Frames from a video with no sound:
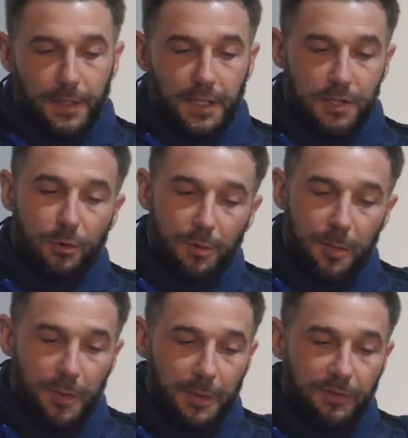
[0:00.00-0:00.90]
I still
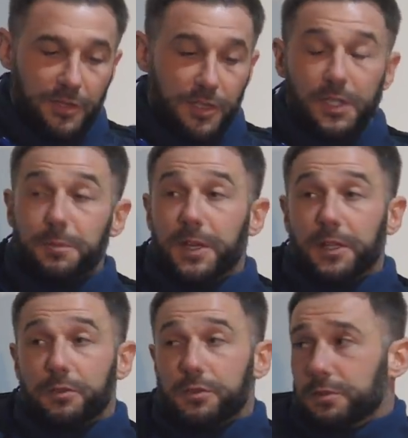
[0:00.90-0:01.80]
remember him giving us our league
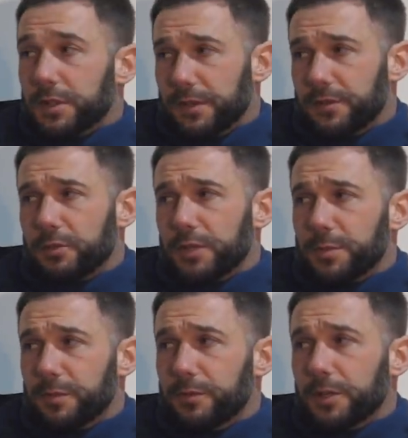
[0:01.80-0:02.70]
medals. I've told you
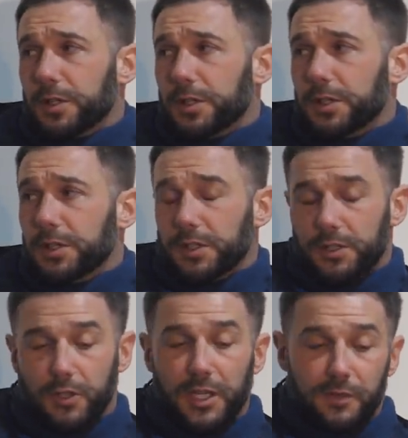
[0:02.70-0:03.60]
this before. No.
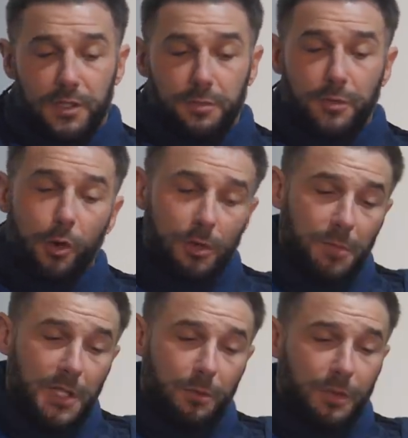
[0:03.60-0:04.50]
So he gave a, he called a
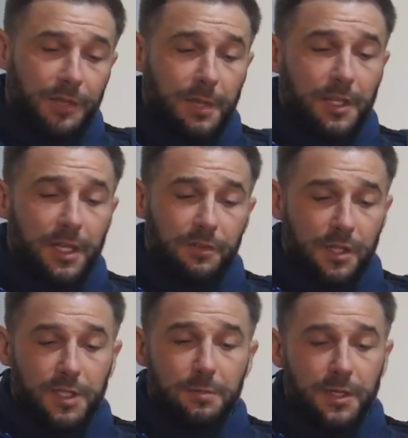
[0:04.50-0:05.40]
meeting one time and he gave us
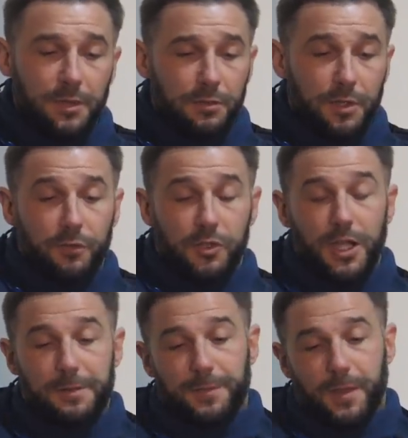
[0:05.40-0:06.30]
our league medals, and obviously
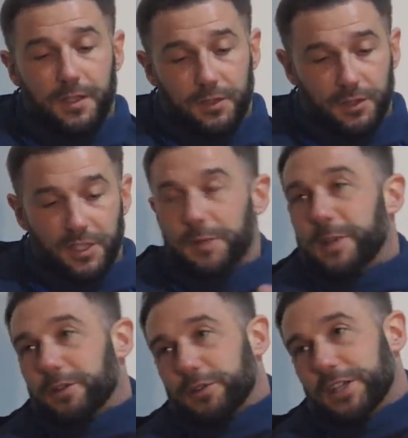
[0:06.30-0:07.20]
I, the league
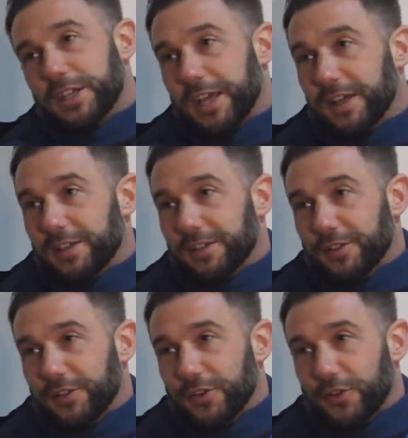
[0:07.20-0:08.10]
medal that you get
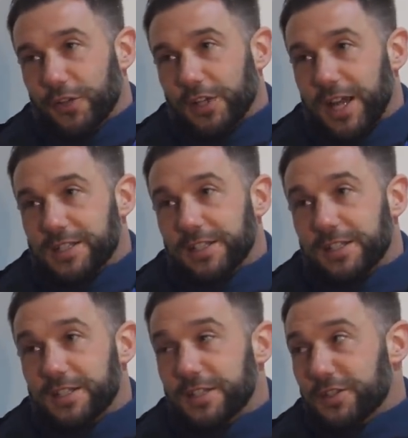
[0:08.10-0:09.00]
on the last day of
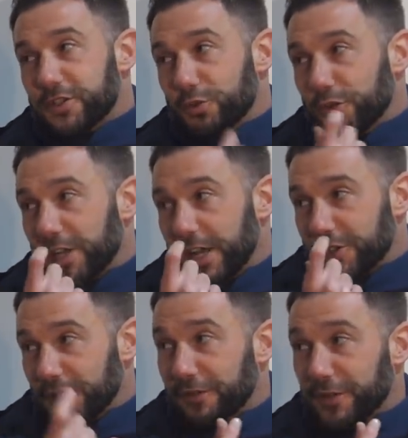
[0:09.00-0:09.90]
the season is no your
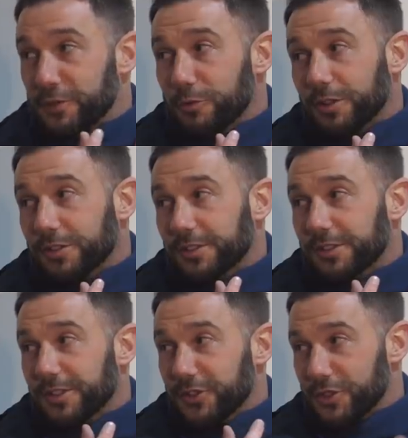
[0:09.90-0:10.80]
actual official one
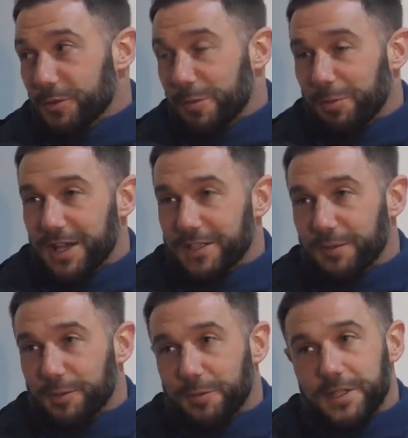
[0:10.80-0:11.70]
just a wee
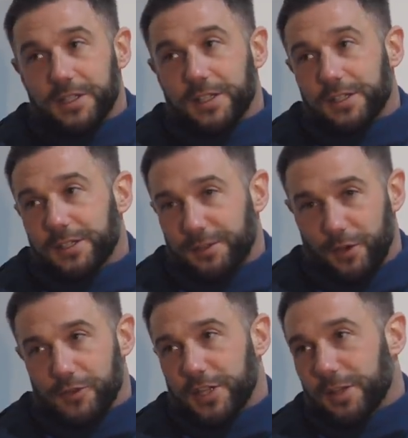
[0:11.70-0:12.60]
plastic one basically.
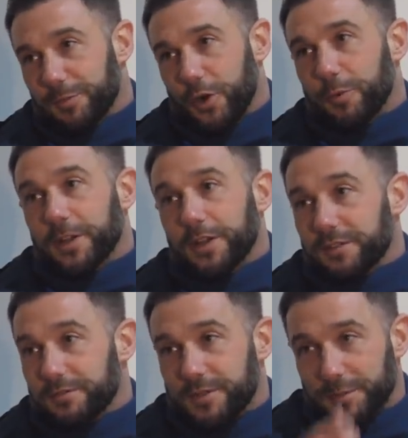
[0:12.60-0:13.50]
Obviously, you end up dropping it
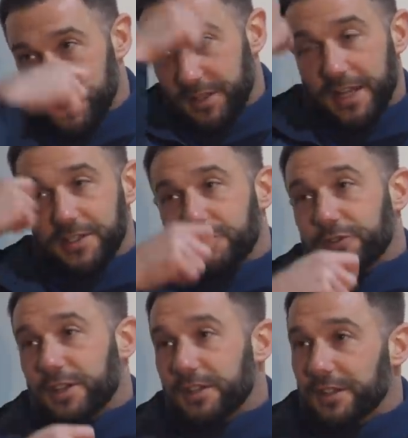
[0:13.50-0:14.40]
or somebody ties it
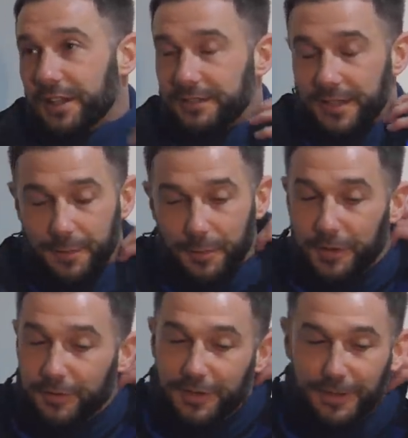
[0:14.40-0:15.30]
around their head at night time or whatever.